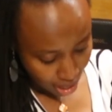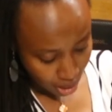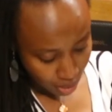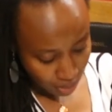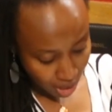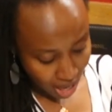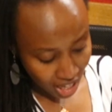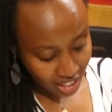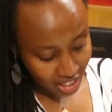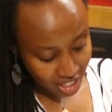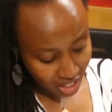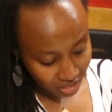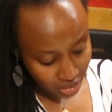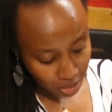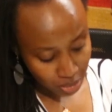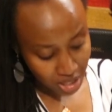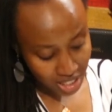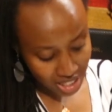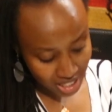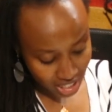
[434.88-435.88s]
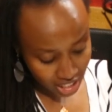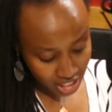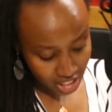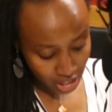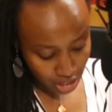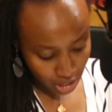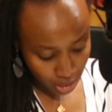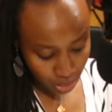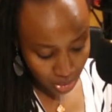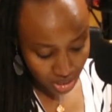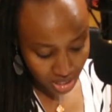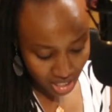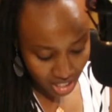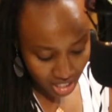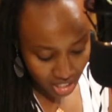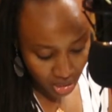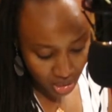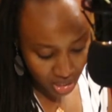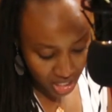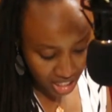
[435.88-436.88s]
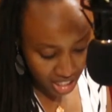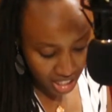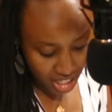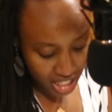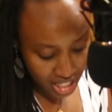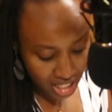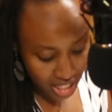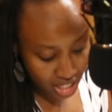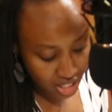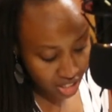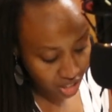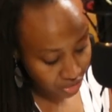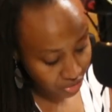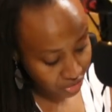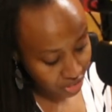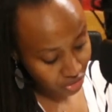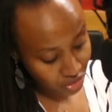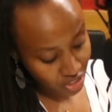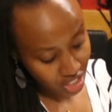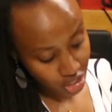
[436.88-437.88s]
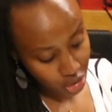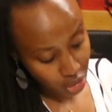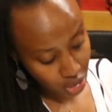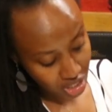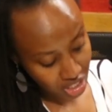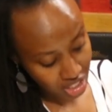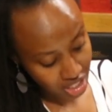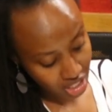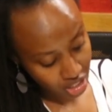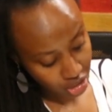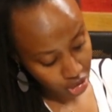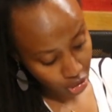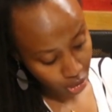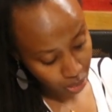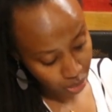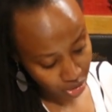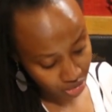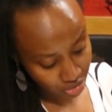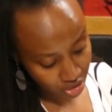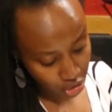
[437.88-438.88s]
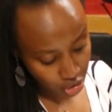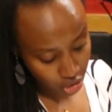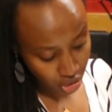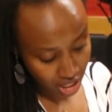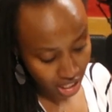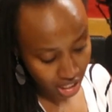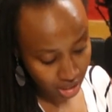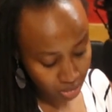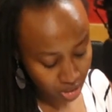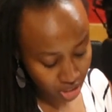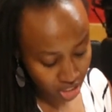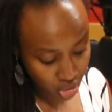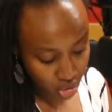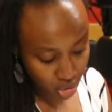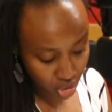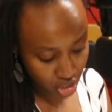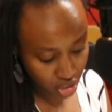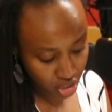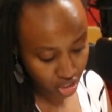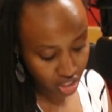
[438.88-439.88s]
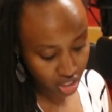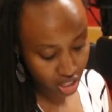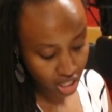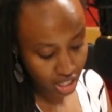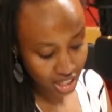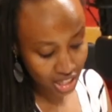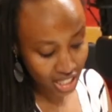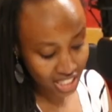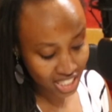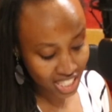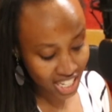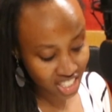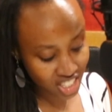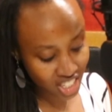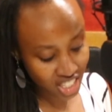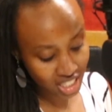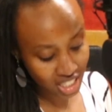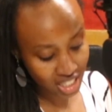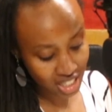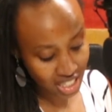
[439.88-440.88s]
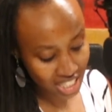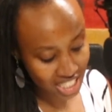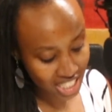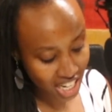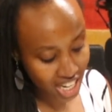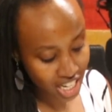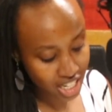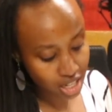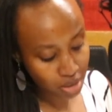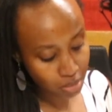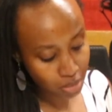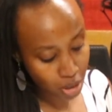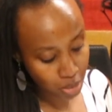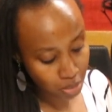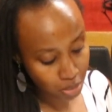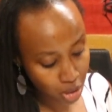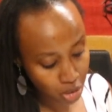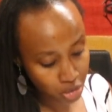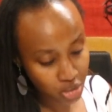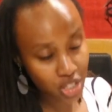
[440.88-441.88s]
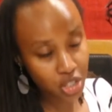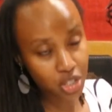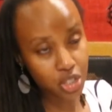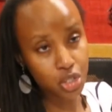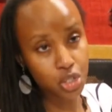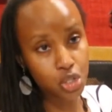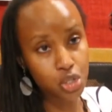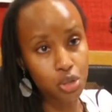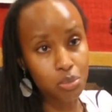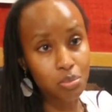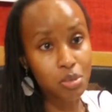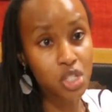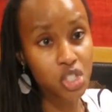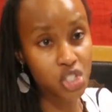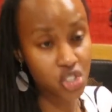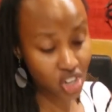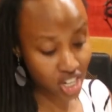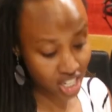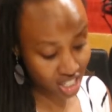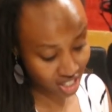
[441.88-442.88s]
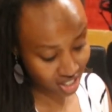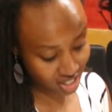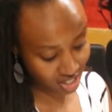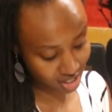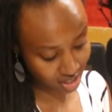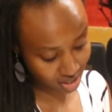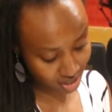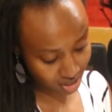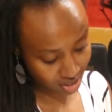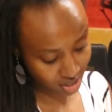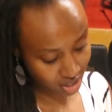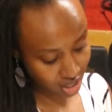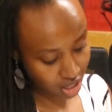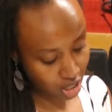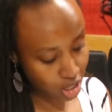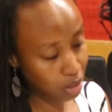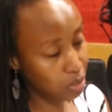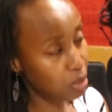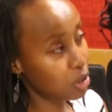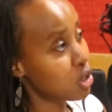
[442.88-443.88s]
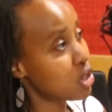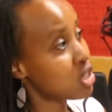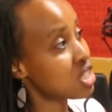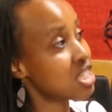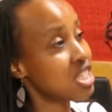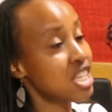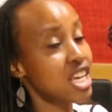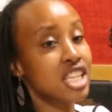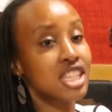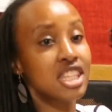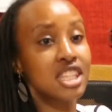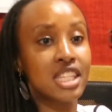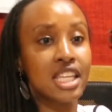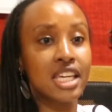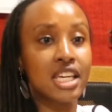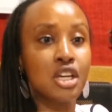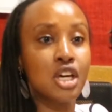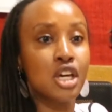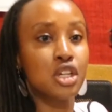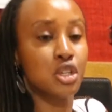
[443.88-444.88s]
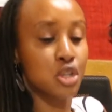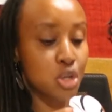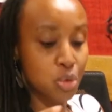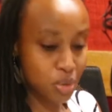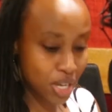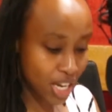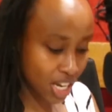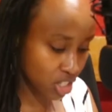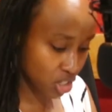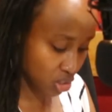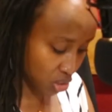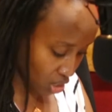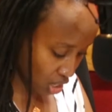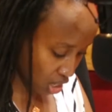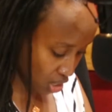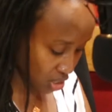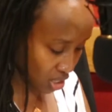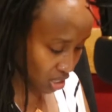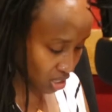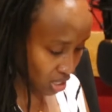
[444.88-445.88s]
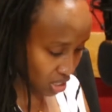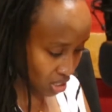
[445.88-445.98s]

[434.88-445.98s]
A government circular was sent out in the late 1950s to the Central Provincial Administration that directed that any Mau Mau records should be shredded. Because they, you know, we had storehouses.